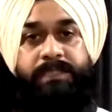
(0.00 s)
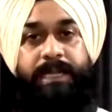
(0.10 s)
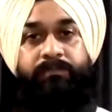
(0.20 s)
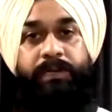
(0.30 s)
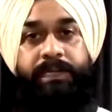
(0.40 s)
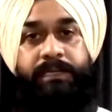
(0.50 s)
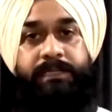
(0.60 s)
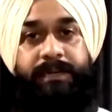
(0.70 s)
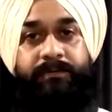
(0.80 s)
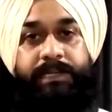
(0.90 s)

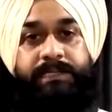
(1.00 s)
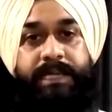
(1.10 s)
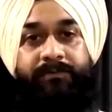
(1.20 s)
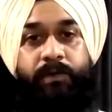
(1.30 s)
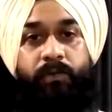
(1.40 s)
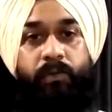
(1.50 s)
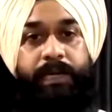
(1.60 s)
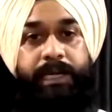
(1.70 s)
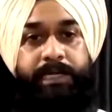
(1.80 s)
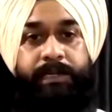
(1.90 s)
1777 to
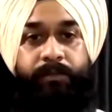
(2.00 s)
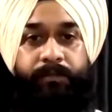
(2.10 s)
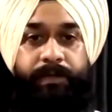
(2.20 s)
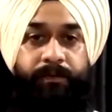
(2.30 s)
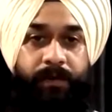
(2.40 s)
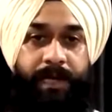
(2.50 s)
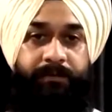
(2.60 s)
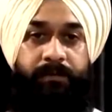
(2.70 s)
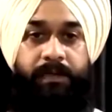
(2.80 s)
1855